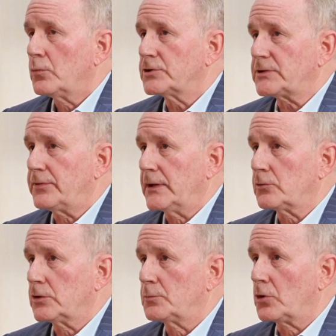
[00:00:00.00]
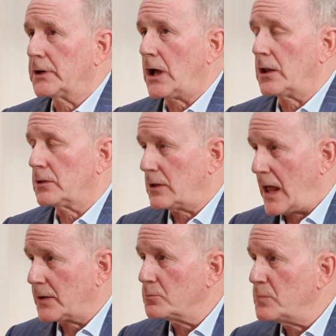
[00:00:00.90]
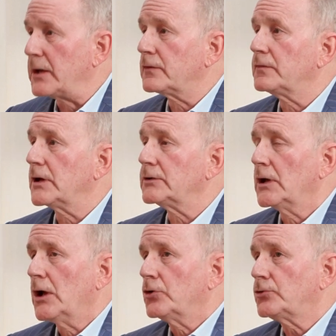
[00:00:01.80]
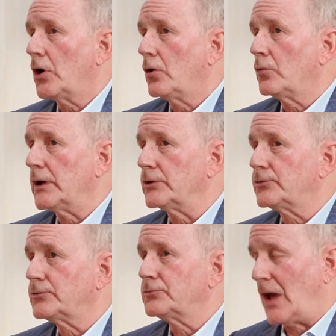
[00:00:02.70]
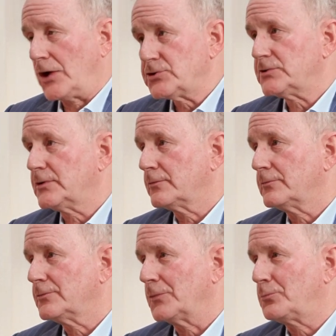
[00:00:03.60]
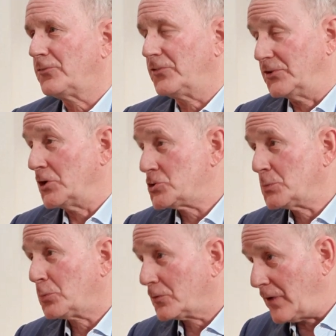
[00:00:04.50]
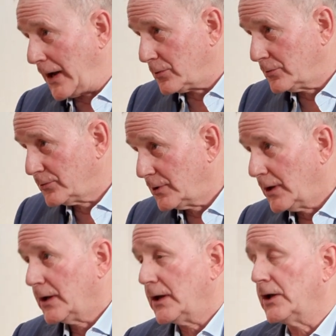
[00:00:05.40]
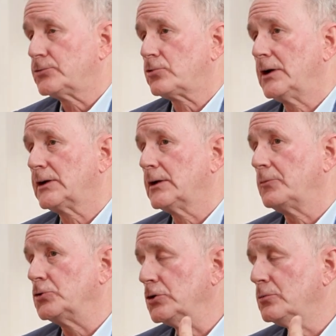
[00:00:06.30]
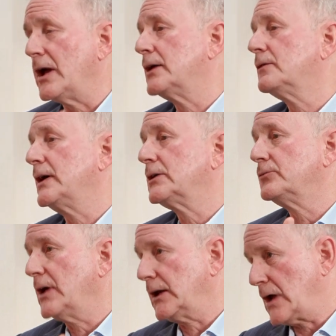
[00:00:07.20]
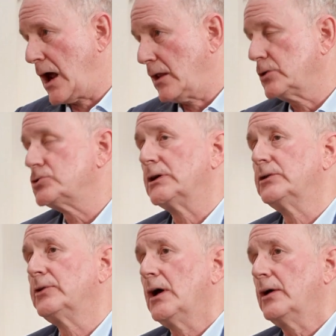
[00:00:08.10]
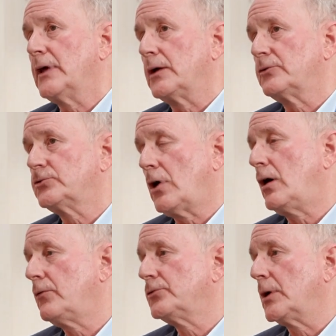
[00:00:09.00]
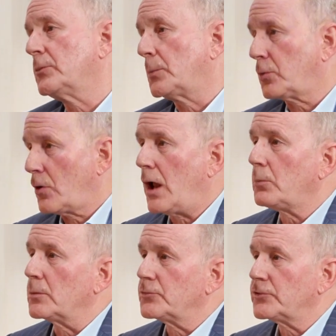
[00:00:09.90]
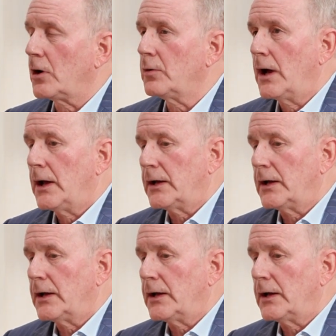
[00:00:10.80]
which I think could bring a lot of benefit. So it's not just the physician providers, it's trying to get new innovative technologies that solve some of the problems. So